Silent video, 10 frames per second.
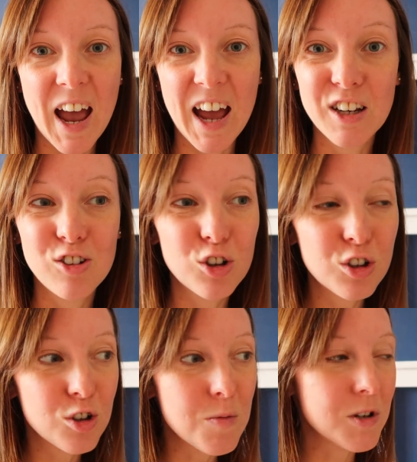and he
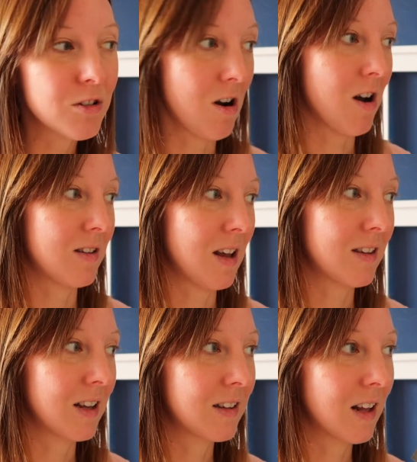just comes across
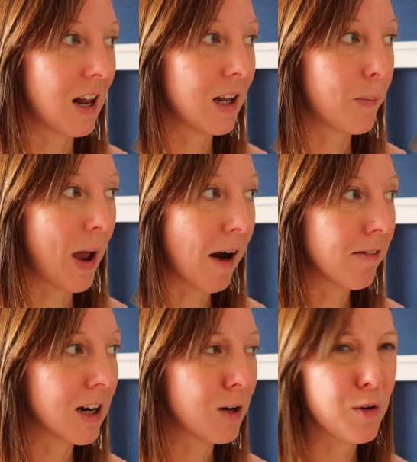as this a little bit arrogant.